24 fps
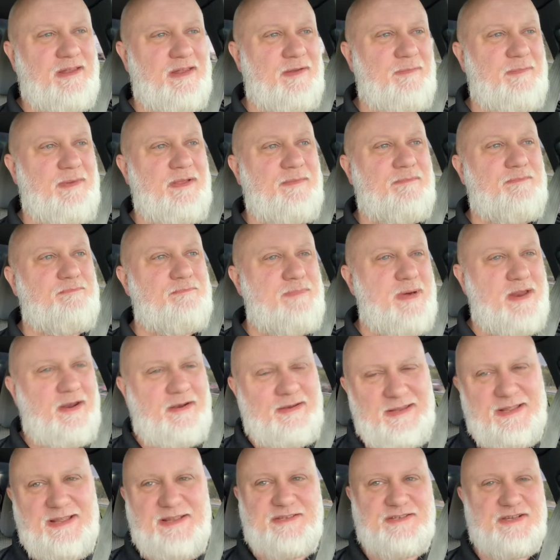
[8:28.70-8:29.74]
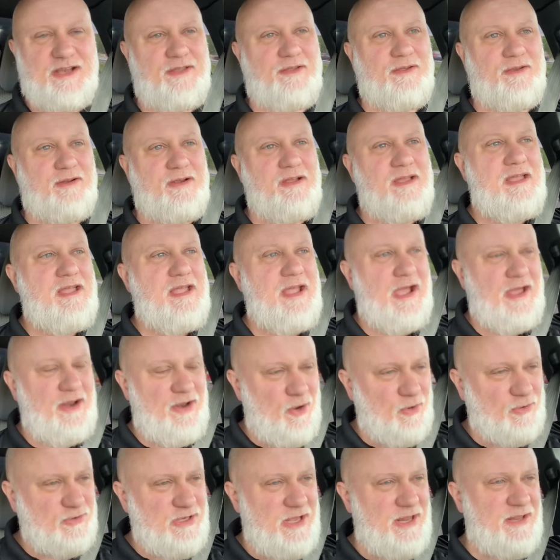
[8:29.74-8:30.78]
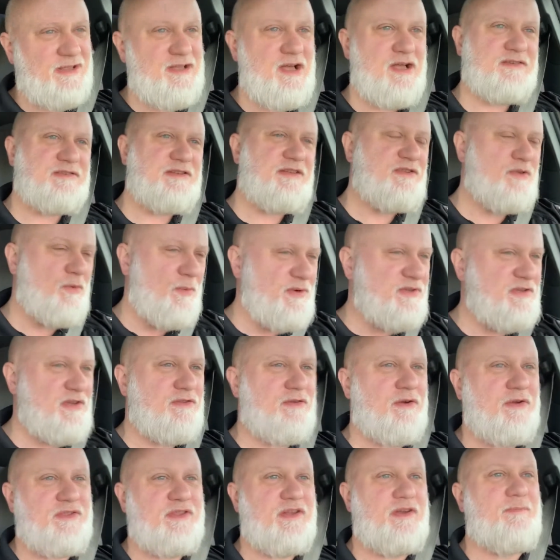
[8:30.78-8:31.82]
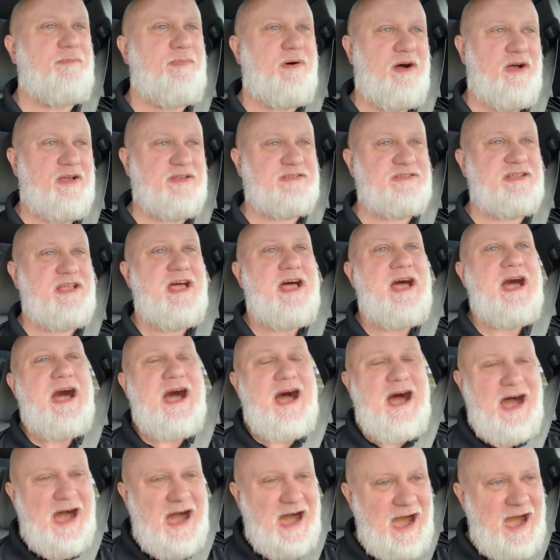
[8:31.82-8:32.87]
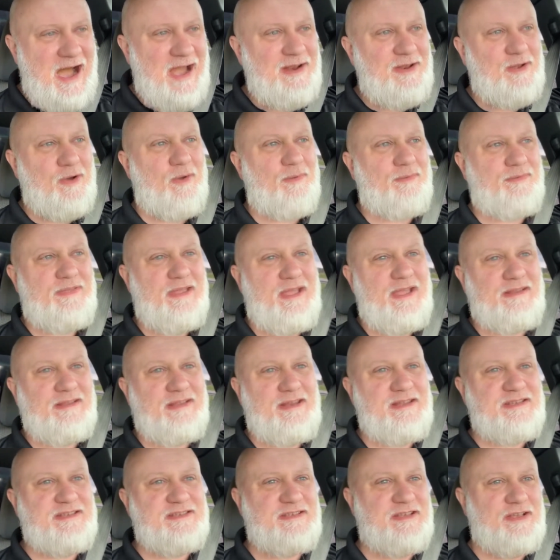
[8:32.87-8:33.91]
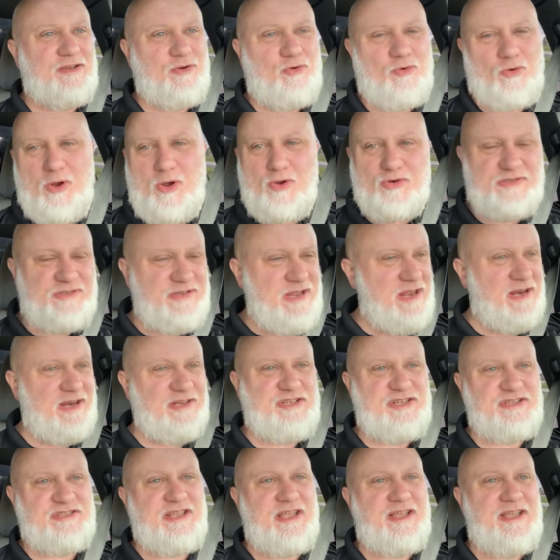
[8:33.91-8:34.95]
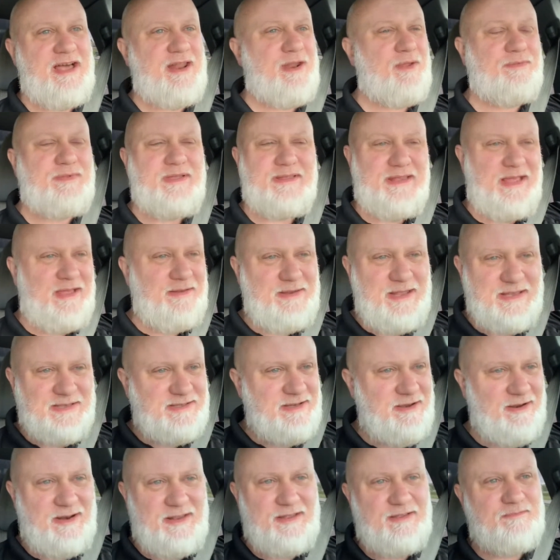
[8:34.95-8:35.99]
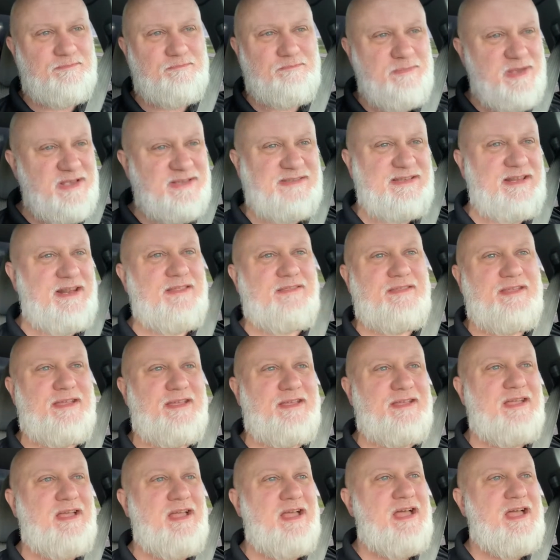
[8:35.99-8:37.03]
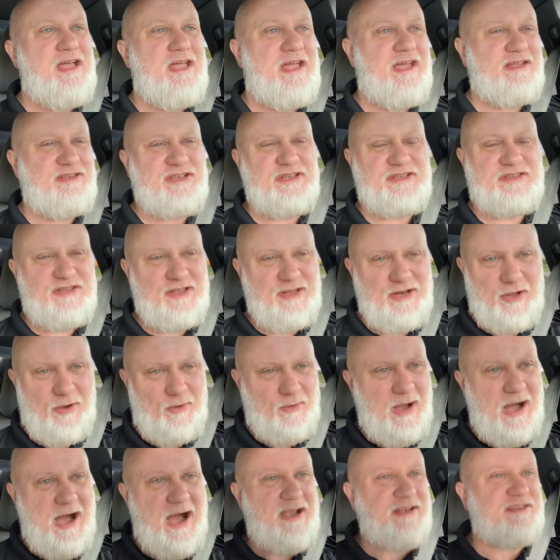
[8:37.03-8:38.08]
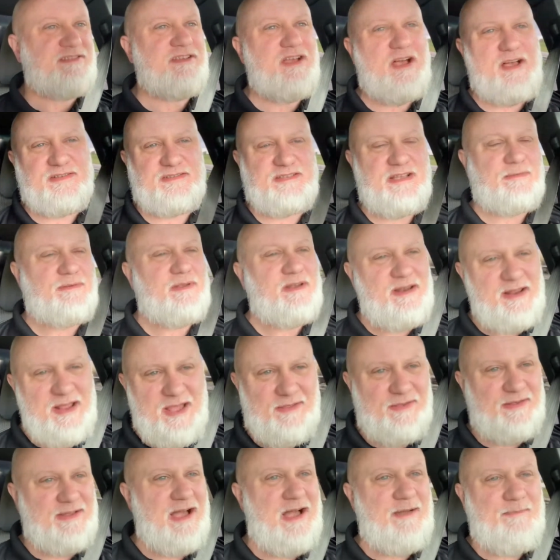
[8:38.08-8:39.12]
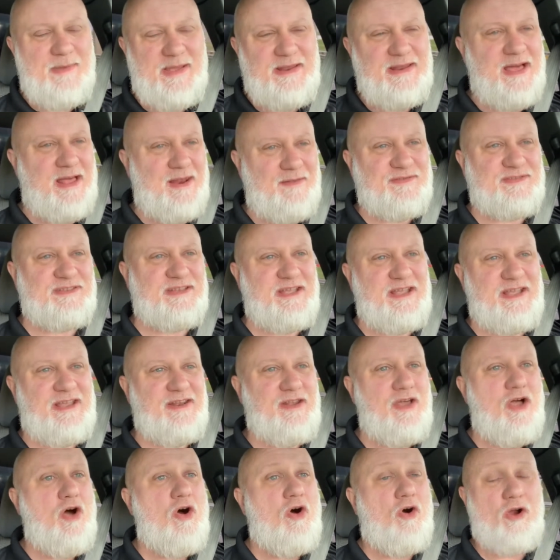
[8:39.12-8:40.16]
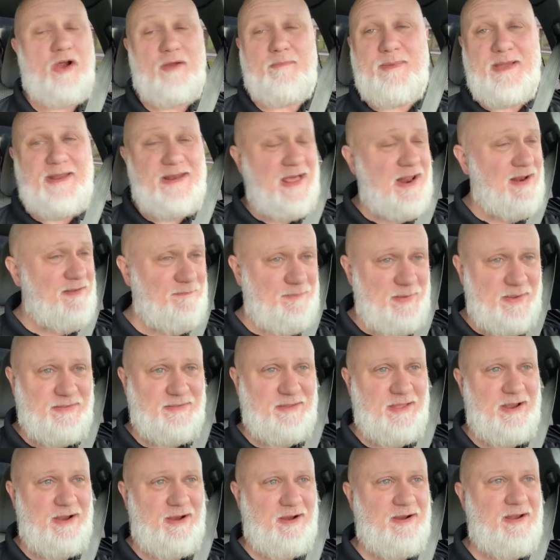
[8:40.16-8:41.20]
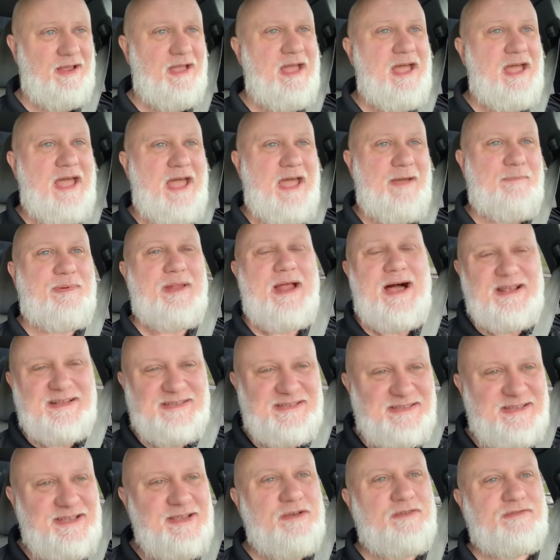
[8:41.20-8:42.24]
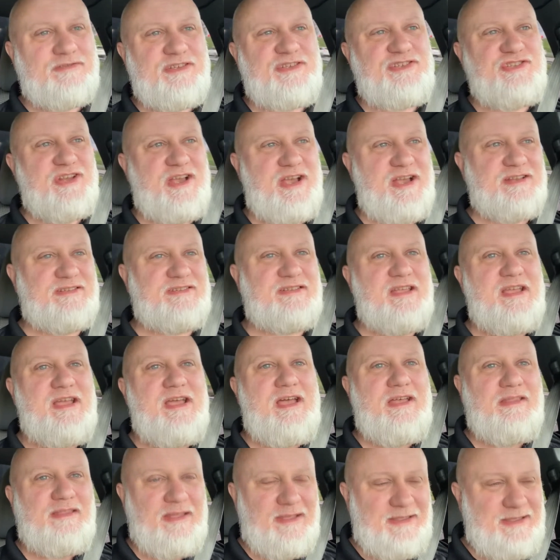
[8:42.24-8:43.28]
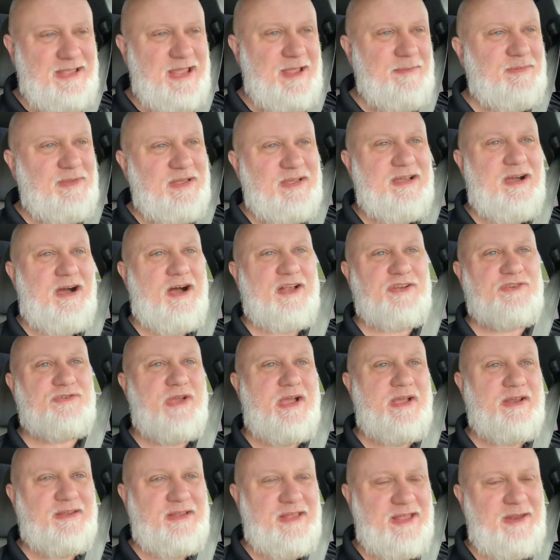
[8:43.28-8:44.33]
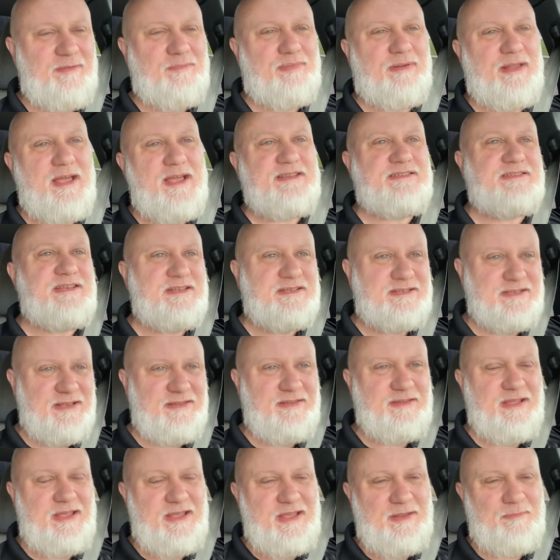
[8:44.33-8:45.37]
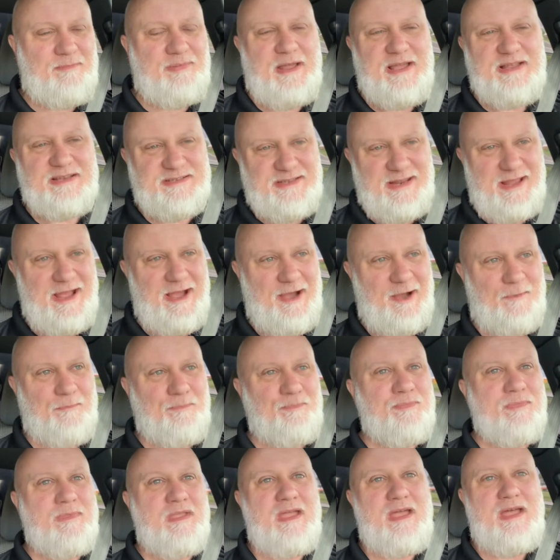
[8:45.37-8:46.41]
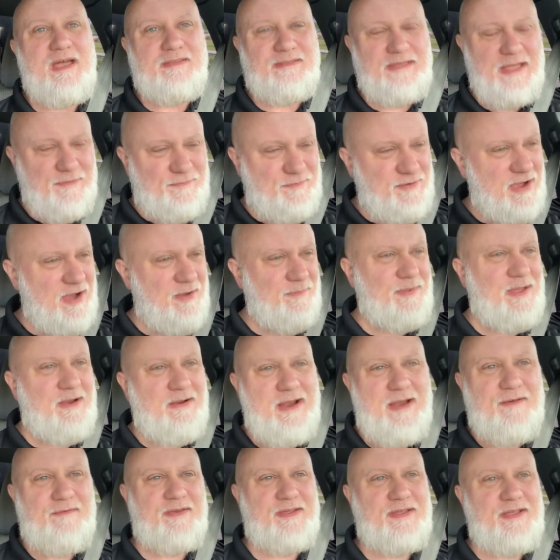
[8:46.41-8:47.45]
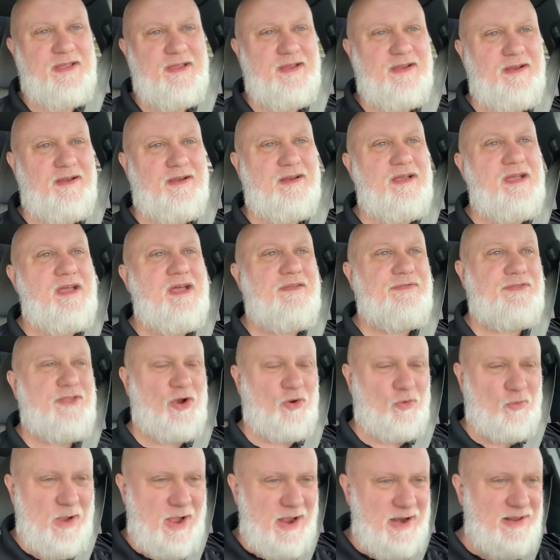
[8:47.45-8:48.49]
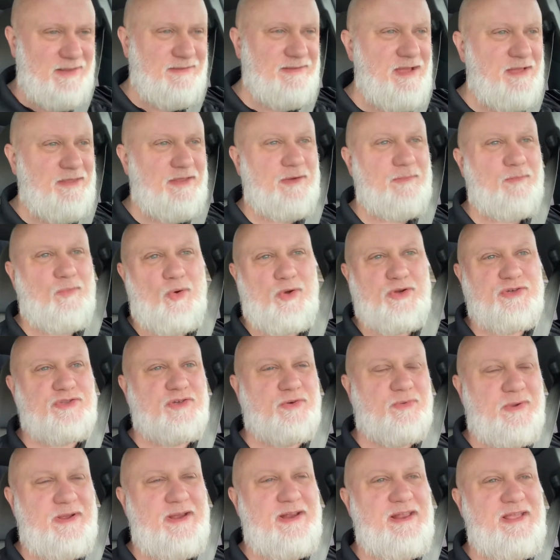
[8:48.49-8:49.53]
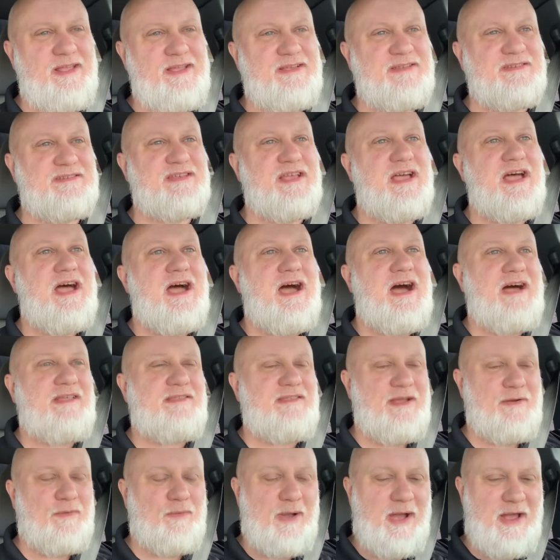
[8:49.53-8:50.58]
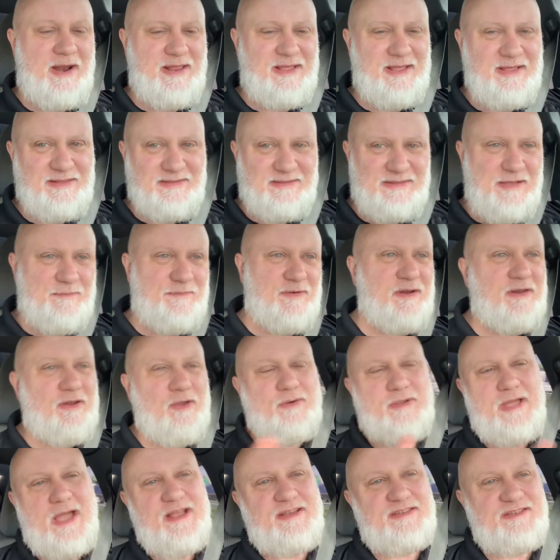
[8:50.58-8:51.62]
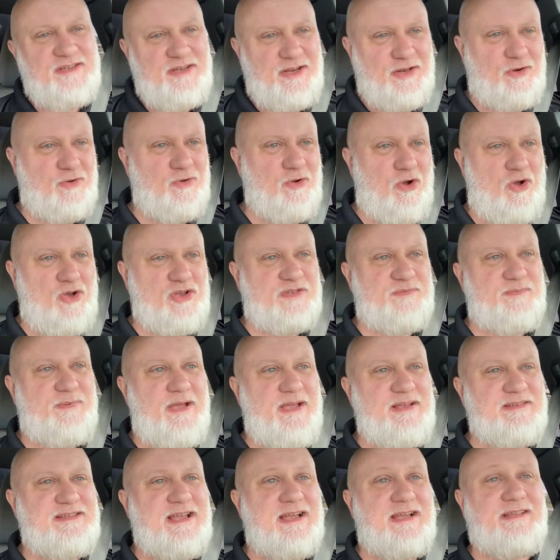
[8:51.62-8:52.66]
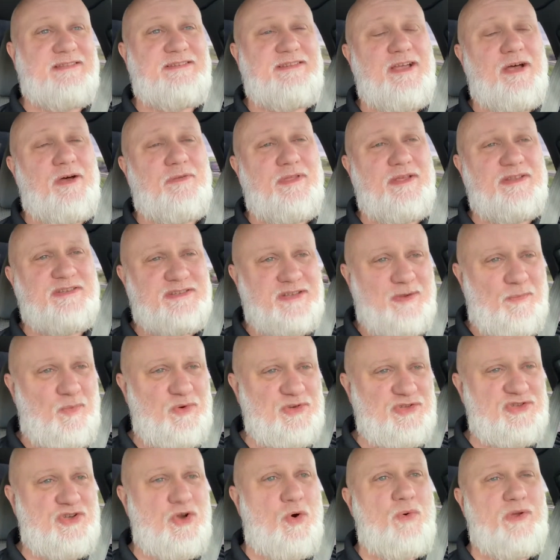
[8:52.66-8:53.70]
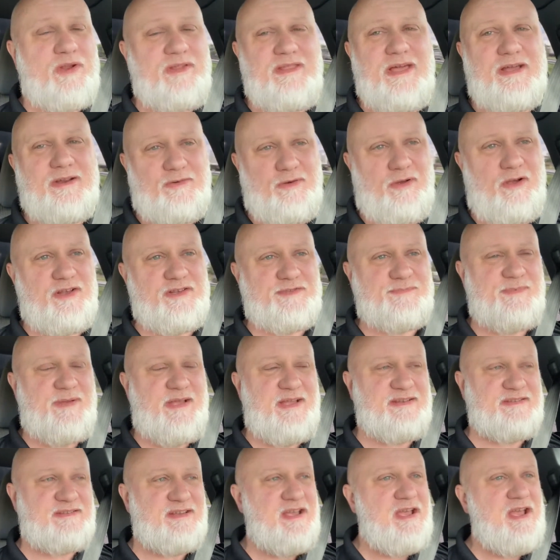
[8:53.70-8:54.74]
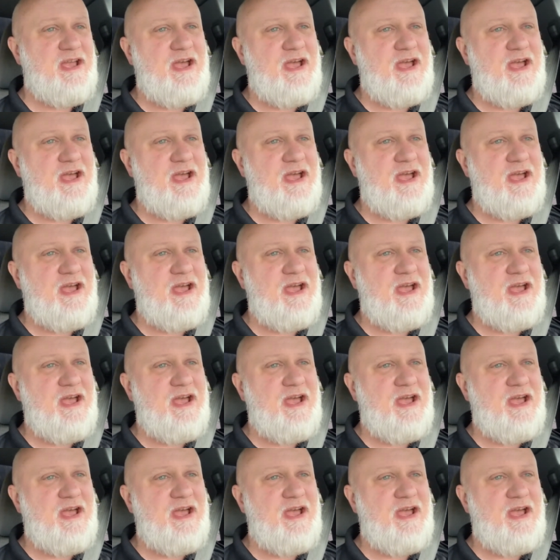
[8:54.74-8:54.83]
bit better to each other, and don't try to constantly throw each other under the bus. I don't think that this is a gross negligence thing. I don't think they necessarily missed anything. It just, you know, I saw something the other guy may not have seen, or it may not have been there. But I still suggest to keep the contract in place that's in place now. They've come there every year. They're writing down their moisture readings. They're writing in different locations in the crawl space. I can tell that someone's going in that crawl space.